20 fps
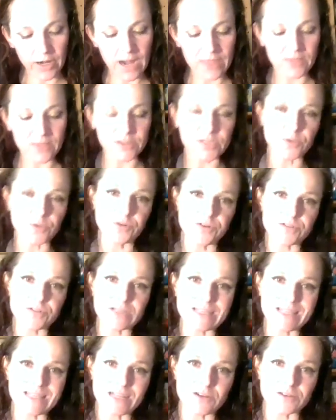and so there's
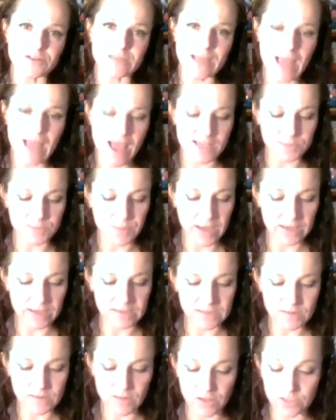these interesting
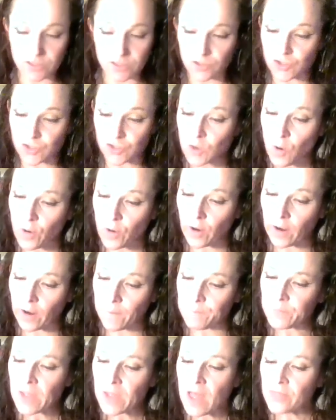aspects. There's a
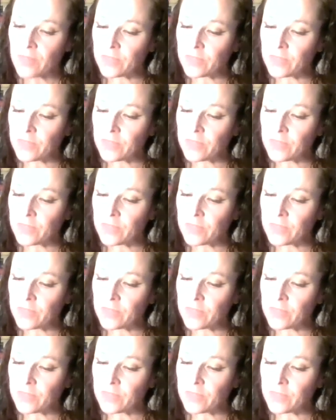storm.